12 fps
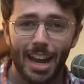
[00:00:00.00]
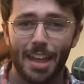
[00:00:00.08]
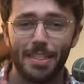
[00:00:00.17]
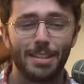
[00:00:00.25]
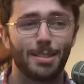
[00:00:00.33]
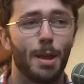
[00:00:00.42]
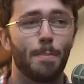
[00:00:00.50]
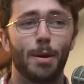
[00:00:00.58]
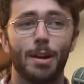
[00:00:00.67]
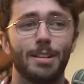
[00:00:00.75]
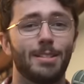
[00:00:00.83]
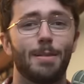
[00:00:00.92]
And they said, but
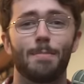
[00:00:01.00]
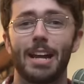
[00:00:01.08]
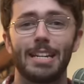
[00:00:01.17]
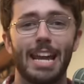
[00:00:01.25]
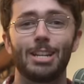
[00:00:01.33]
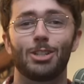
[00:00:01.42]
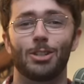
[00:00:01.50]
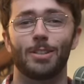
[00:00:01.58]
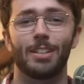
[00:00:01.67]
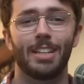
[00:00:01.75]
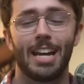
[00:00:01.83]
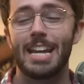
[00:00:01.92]
it is in my nature.
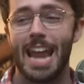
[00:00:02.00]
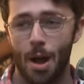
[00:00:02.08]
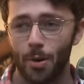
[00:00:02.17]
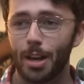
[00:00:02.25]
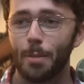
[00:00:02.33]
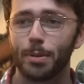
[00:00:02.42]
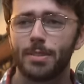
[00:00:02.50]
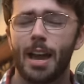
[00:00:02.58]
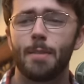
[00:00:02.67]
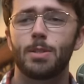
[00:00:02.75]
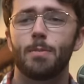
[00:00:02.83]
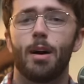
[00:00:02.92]
And now, a couple
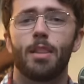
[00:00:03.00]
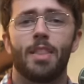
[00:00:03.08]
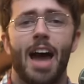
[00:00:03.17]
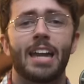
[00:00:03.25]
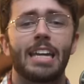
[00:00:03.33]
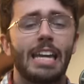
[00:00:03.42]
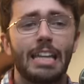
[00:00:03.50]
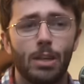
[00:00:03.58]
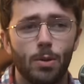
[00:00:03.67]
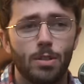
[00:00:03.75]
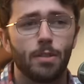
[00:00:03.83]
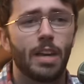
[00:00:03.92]
times a month, I get
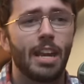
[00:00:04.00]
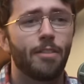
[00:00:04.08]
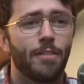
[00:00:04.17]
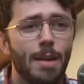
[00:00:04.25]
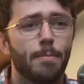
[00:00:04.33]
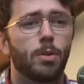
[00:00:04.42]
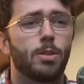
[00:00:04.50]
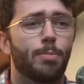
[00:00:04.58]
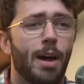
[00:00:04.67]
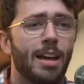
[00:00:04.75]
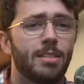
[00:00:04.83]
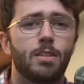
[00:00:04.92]
accused of getting Venmo
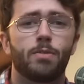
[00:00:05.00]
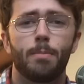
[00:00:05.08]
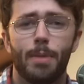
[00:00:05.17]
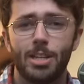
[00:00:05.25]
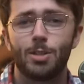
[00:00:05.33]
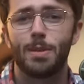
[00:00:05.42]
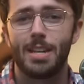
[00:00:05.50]
deposits from Benjamin